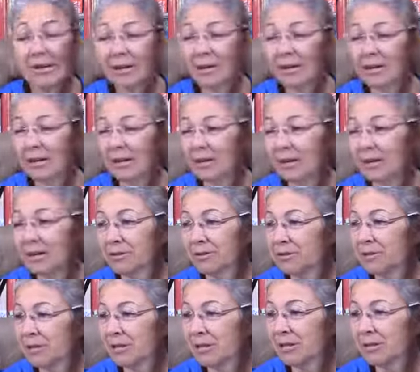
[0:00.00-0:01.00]

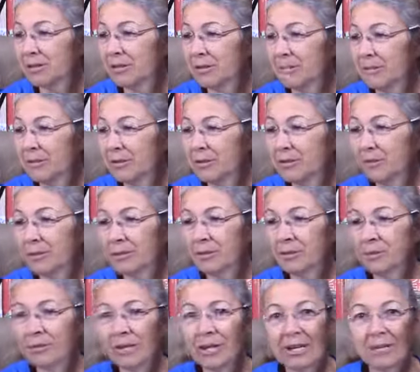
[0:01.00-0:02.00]
And, uh, you know, I
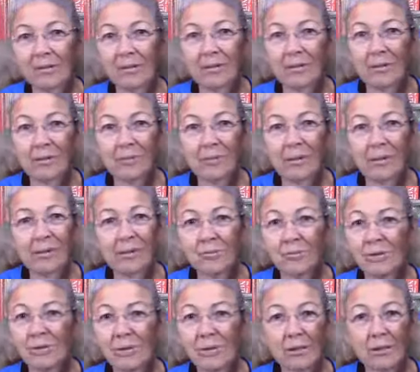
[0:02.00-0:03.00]
look at that and say, well, that's
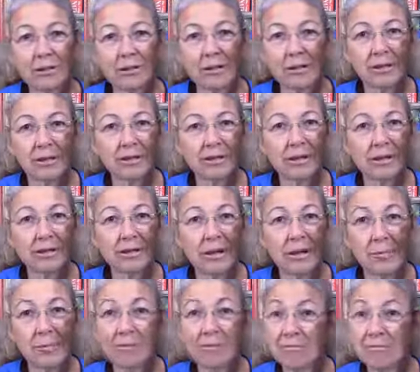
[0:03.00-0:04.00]
recycling. And that, I
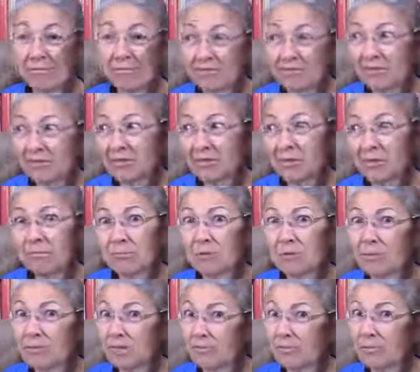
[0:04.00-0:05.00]
mean... there was
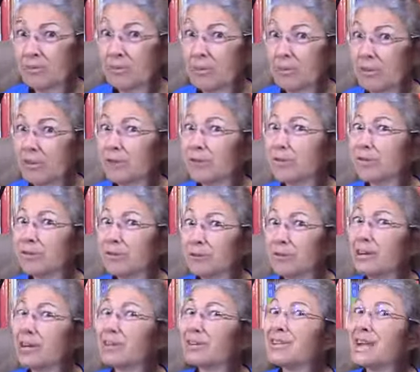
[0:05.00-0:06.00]
stuff that went there that still
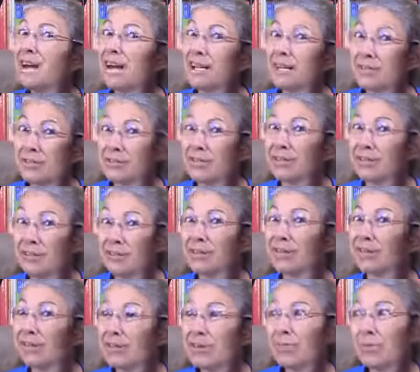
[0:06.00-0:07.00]
had tags on it.
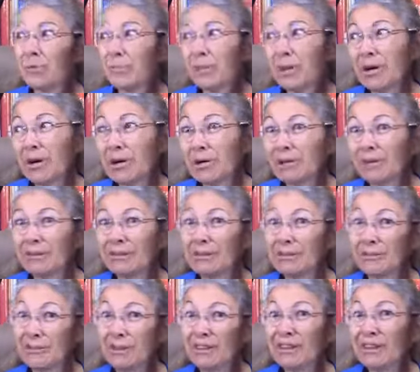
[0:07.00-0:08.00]
Like, we bought it and
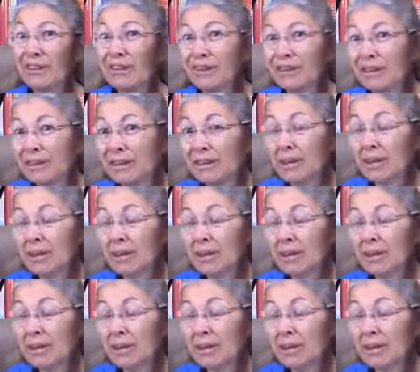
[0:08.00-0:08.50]
then went, eh.